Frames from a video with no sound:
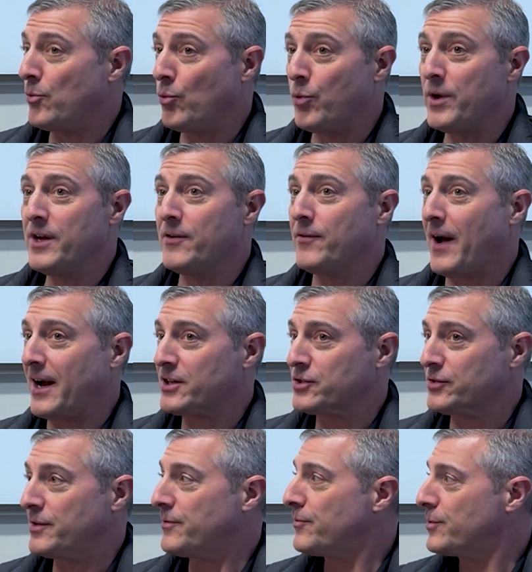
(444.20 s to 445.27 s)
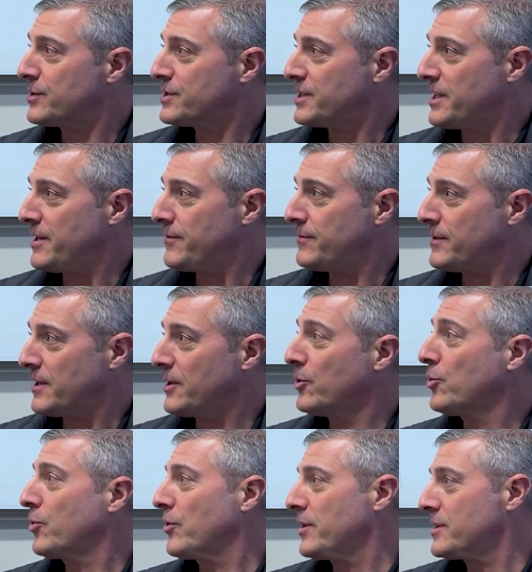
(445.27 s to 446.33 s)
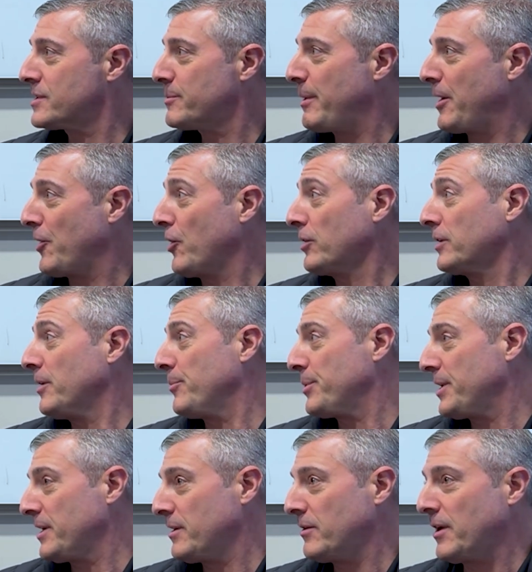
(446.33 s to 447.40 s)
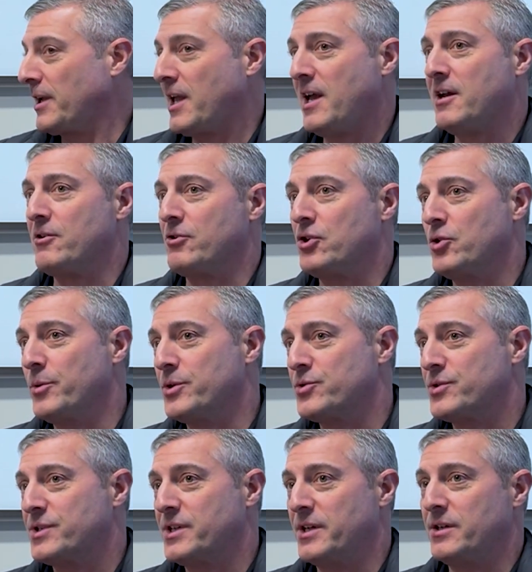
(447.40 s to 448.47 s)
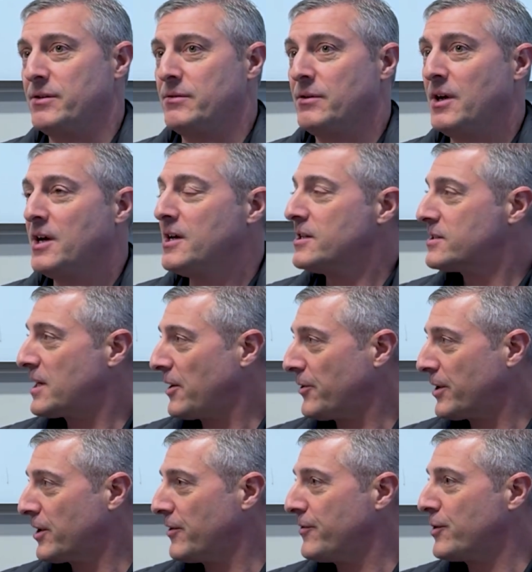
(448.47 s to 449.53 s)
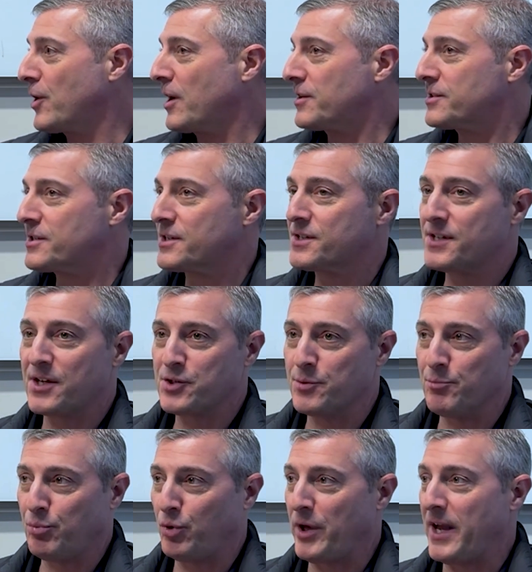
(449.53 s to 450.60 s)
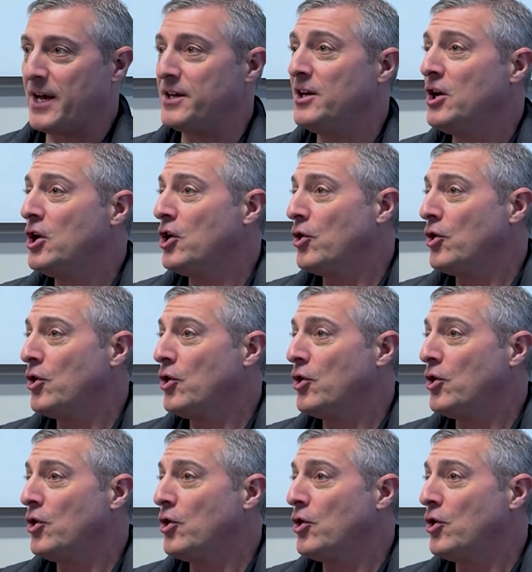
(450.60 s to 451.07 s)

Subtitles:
We have actually received inquiries about our company. Like, hey, are you interested in selling? Have you got a succession plan?